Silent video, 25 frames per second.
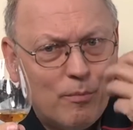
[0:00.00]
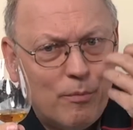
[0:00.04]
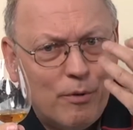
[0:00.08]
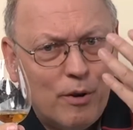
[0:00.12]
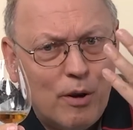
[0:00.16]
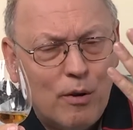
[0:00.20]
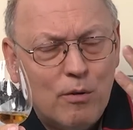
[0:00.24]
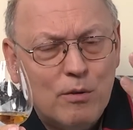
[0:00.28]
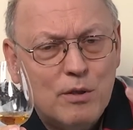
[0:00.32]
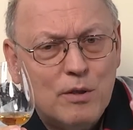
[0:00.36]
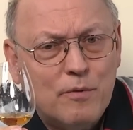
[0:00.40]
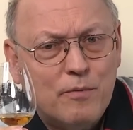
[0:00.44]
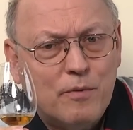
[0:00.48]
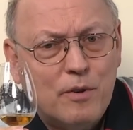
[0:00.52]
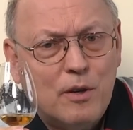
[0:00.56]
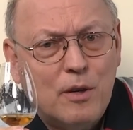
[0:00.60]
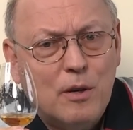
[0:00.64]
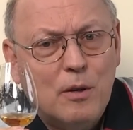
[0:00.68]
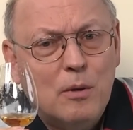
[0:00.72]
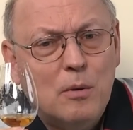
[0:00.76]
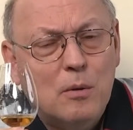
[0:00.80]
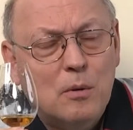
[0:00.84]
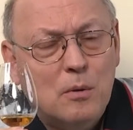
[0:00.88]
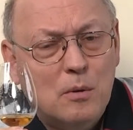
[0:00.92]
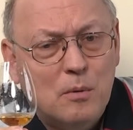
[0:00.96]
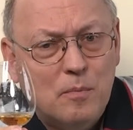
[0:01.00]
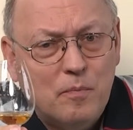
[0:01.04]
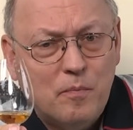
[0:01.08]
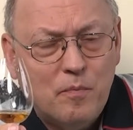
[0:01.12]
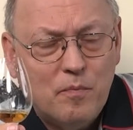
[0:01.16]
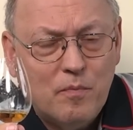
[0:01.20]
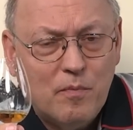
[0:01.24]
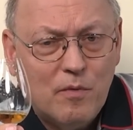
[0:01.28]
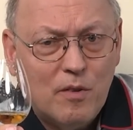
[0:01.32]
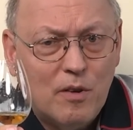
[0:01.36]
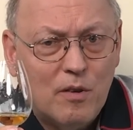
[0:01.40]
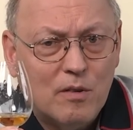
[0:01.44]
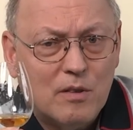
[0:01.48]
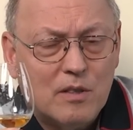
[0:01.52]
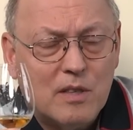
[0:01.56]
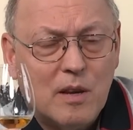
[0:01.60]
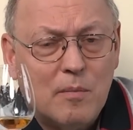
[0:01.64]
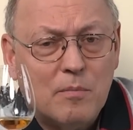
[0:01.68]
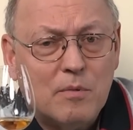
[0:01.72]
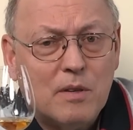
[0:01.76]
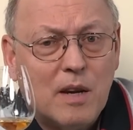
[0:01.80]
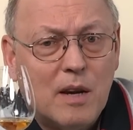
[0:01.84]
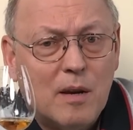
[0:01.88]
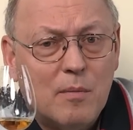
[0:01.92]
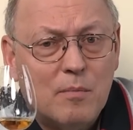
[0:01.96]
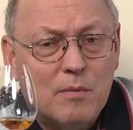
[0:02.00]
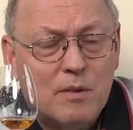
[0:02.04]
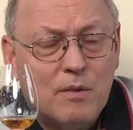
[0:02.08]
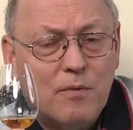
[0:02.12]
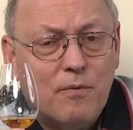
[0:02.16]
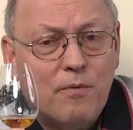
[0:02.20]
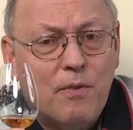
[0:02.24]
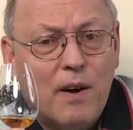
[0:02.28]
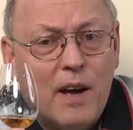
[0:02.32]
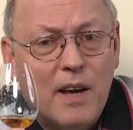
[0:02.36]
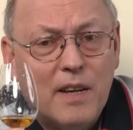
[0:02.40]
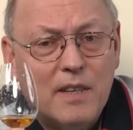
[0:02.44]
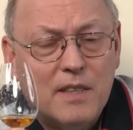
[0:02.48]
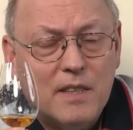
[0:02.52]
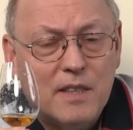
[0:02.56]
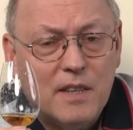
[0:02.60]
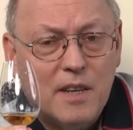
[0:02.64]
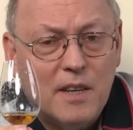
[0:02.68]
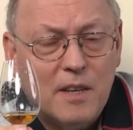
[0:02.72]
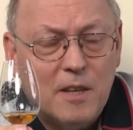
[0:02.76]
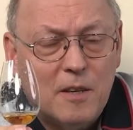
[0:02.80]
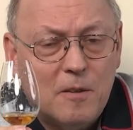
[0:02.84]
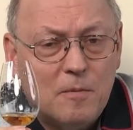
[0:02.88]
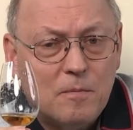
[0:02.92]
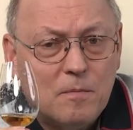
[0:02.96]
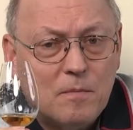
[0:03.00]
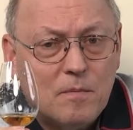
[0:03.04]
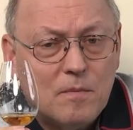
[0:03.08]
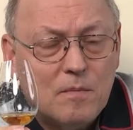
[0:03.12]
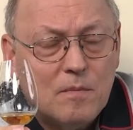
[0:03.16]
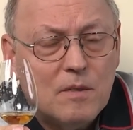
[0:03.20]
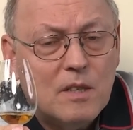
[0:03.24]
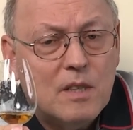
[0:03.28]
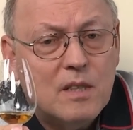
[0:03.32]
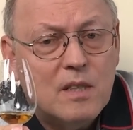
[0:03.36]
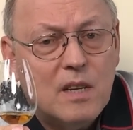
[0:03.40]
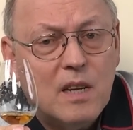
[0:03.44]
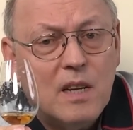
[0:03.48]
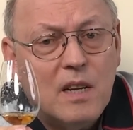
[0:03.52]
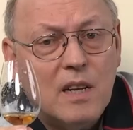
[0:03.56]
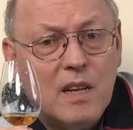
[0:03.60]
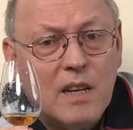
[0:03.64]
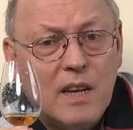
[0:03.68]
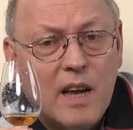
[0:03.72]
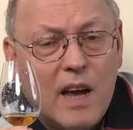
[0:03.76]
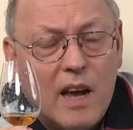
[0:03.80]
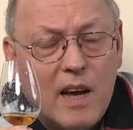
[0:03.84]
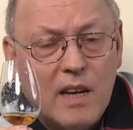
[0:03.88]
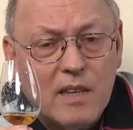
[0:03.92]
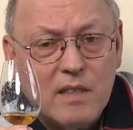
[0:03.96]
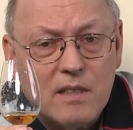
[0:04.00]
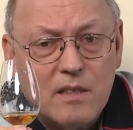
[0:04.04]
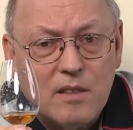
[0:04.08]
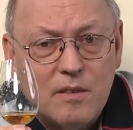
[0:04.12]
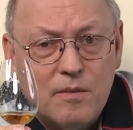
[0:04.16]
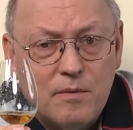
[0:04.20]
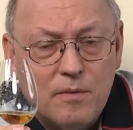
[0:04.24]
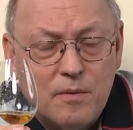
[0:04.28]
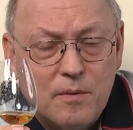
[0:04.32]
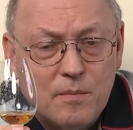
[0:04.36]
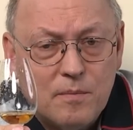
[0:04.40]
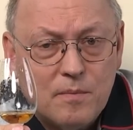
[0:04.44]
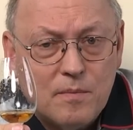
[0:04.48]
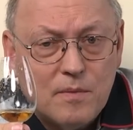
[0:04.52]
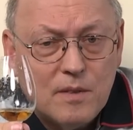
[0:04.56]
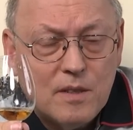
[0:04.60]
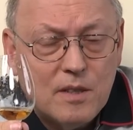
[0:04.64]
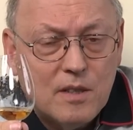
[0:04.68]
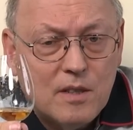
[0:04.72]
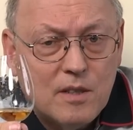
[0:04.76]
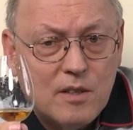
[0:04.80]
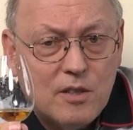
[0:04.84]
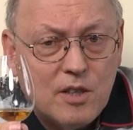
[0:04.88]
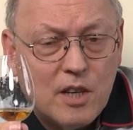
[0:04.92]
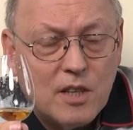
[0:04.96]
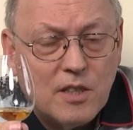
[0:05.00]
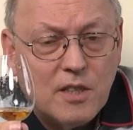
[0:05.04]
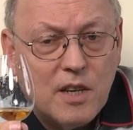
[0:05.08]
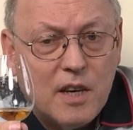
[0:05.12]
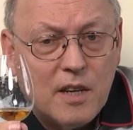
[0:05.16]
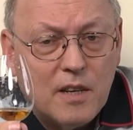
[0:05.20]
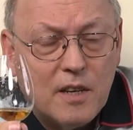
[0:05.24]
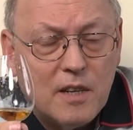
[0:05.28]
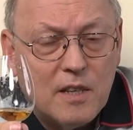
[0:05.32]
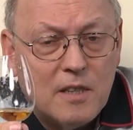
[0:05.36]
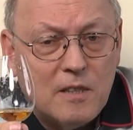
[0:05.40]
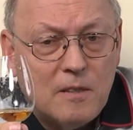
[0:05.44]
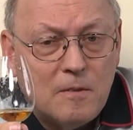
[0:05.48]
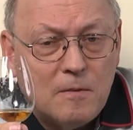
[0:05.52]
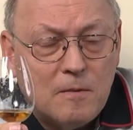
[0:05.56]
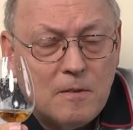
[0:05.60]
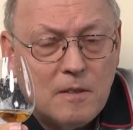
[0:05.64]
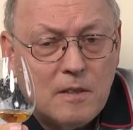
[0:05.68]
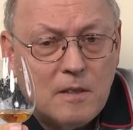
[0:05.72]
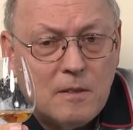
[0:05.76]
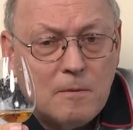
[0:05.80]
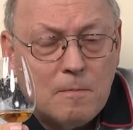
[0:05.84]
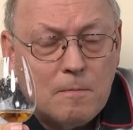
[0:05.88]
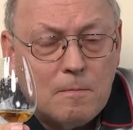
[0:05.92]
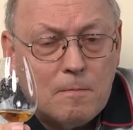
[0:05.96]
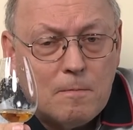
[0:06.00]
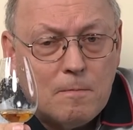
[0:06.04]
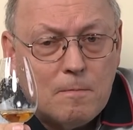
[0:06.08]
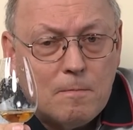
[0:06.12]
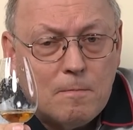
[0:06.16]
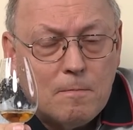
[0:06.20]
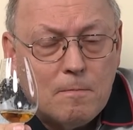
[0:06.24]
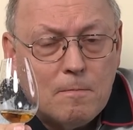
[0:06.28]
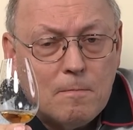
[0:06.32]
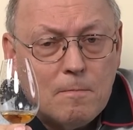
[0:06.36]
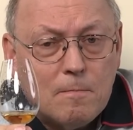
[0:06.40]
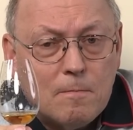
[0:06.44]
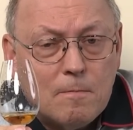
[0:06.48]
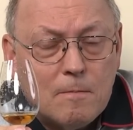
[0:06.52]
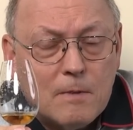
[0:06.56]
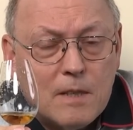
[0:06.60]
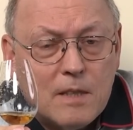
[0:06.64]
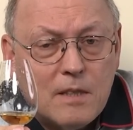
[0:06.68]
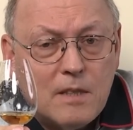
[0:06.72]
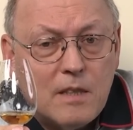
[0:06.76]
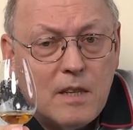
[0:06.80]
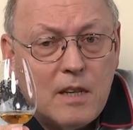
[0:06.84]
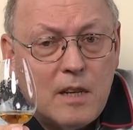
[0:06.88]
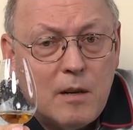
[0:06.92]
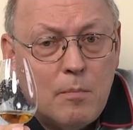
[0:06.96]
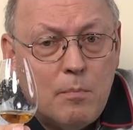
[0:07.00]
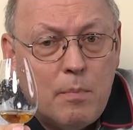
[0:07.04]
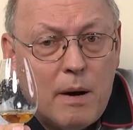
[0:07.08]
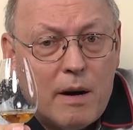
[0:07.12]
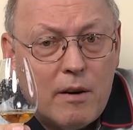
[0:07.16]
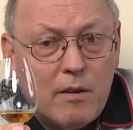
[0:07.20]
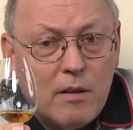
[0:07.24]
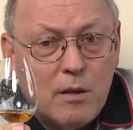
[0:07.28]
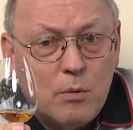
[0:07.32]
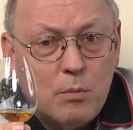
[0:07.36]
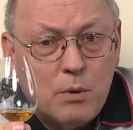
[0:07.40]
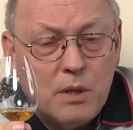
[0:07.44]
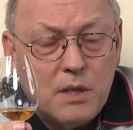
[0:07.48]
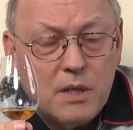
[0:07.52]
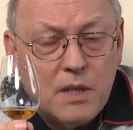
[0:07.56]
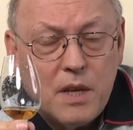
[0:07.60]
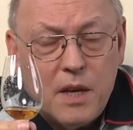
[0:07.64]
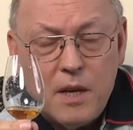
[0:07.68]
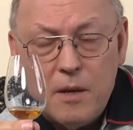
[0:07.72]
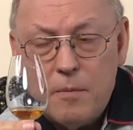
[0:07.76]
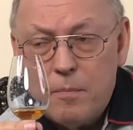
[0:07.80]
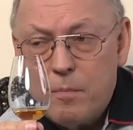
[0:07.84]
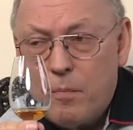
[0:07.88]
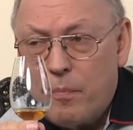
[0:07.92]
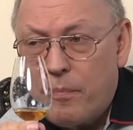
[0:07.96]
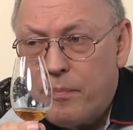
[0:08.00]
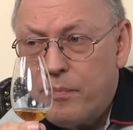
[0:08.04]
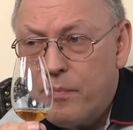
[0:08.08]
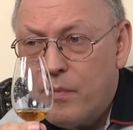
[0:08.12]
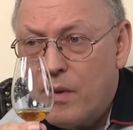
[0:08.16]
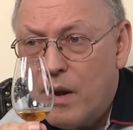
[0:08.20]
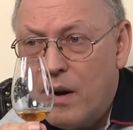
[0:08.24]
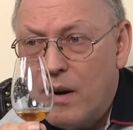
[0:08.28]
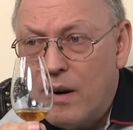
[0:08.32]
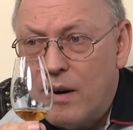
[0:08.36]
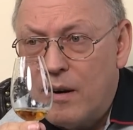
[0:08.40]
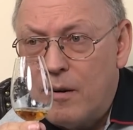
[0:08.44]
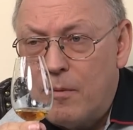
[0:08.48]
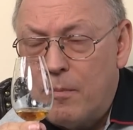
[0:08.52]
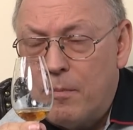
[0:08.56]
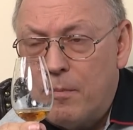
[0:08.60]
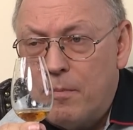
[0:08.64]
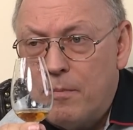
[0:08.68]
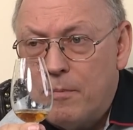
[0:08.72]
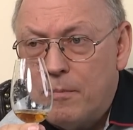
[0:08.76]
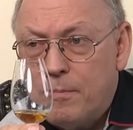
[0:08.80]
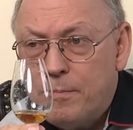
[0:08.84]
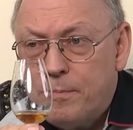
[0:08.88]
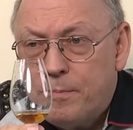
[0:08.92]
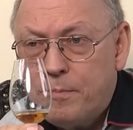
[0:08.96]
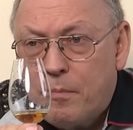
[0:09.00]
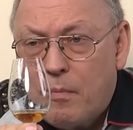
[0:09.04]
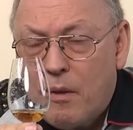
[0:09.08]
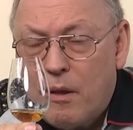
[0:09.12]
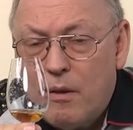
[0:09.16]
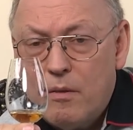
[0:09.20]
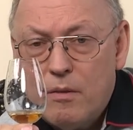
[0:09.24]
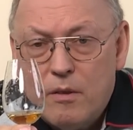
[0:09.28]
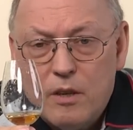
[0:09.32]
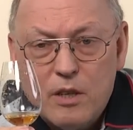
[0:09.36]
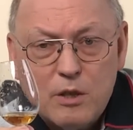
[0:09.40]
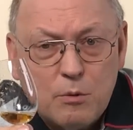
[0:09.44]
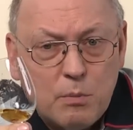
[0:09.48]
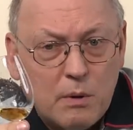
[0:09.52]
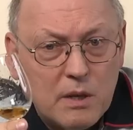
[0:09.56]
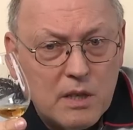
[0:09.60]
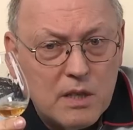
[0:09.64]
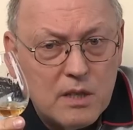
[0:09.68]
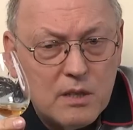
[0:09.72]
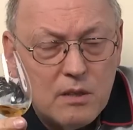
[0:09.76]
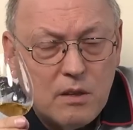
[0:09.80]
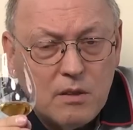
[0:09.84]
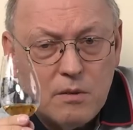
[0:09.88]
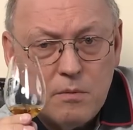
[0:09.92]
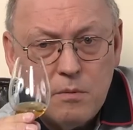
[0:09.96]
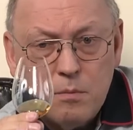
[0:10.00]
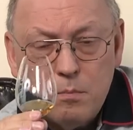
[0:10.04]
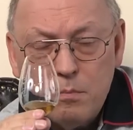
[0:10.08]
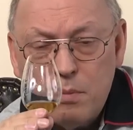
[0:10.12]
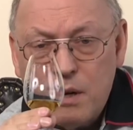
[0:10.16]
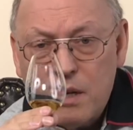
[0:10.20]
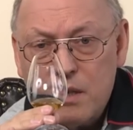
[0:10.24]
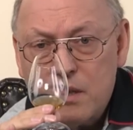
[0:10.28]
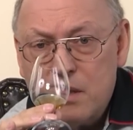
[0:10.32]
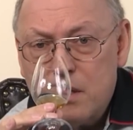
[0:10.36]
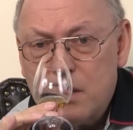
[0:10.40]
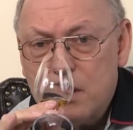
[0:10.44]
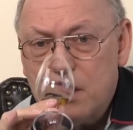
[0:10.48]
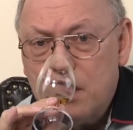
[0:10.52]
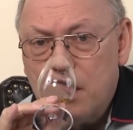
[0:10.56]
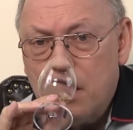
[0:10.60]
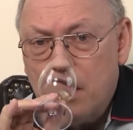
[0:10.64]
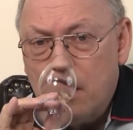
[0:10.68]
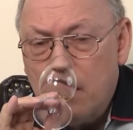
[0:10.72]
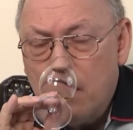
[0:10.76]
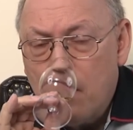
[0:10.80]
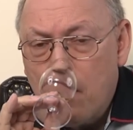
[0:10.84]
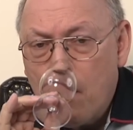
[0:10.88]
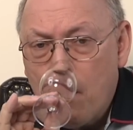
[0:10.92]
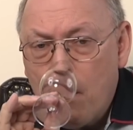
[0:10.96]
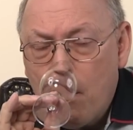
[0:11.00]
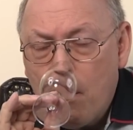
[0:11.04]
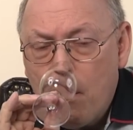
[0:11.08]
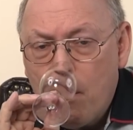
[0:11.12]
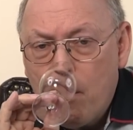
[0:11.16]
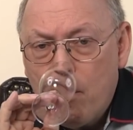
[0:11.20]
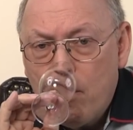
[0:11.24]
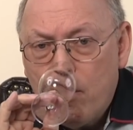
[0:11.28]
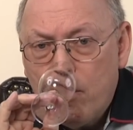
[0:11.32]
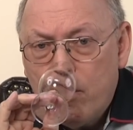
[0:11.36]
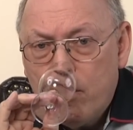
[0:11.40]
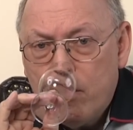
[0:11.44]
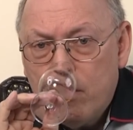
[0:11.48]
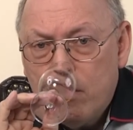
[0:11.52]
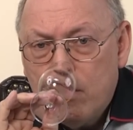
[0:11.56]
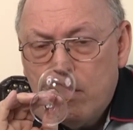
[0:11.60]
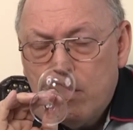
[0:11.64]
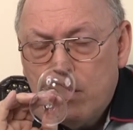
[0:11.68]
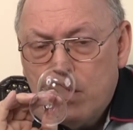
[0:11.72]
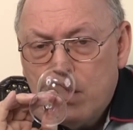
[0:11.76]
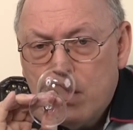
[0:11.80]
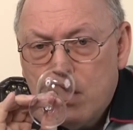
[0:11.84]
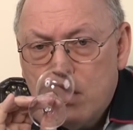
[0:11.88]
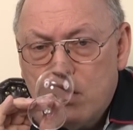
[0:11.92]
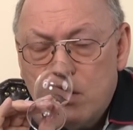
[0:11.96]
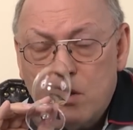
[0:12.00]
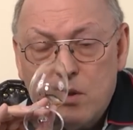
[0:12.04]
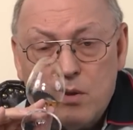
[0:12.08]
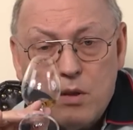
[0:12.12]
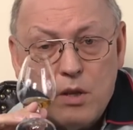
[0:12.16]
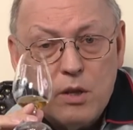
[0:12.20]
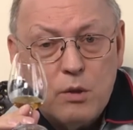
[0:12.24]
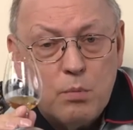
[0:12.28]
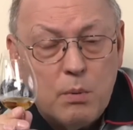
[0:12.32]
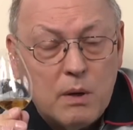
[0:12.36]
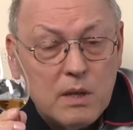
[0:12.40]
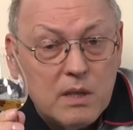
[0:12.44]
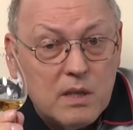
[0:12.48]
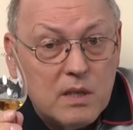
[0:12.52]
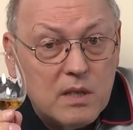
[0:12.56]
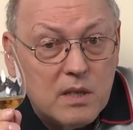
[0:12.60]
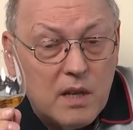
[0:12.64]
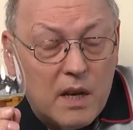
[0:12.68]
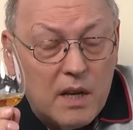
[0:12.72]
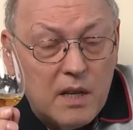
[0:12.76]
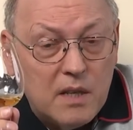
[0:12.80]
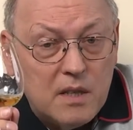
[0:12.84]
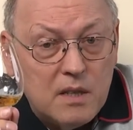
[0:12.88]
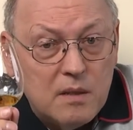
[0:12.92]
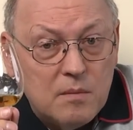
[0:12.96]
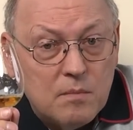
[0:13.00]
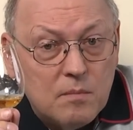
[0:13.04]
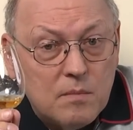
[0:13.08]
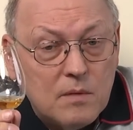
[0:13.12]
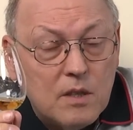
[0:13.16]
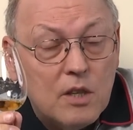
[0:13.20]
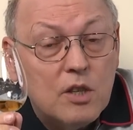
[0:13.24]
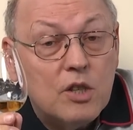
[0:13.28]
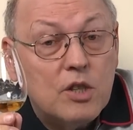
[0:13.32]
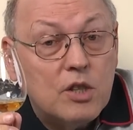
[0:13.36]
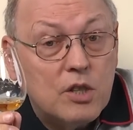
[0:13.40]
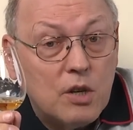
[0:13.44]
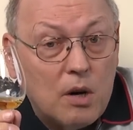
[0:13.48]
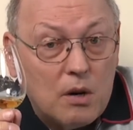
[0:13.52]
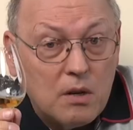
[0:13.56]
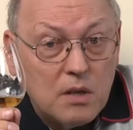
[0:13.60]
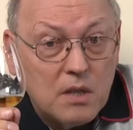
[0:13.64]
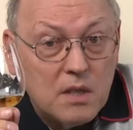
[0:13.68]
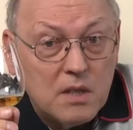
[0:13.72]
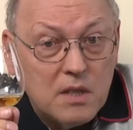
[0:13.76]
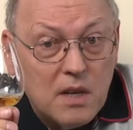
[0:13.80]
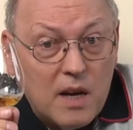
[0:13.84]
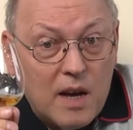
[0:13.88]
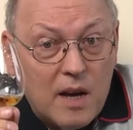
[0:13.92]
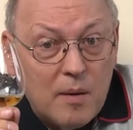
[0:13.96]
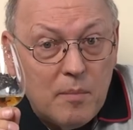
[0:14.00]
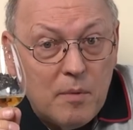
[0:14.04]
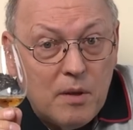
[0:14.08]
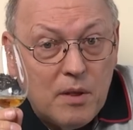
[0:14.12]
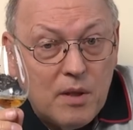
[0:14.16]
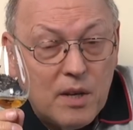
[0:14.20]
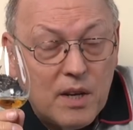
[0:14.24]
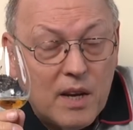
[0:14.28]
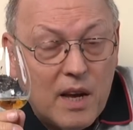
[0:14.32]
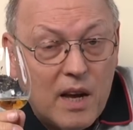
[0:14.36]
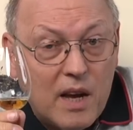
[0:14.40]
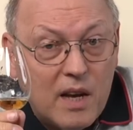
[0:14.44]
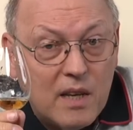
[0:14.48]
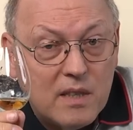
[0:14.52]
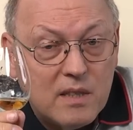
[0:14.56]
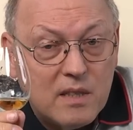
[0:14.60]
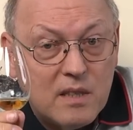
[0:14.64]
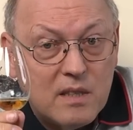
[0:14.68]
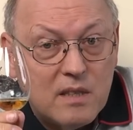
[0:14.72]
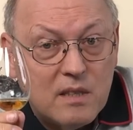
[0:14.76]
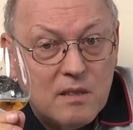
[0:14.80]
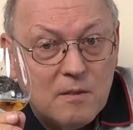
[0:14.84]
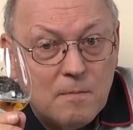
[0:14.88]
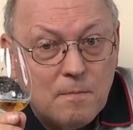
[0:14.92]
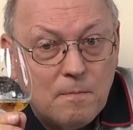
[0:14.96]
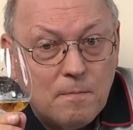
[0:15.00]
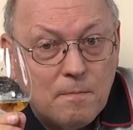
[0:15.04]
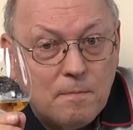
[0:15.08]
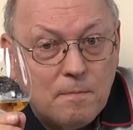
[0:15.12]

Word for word: note of glue you sometimes find in a single cask of Jack Daniel's single barrel whiskey, this one is not present in here. So this one stayed a shorter time in the casks,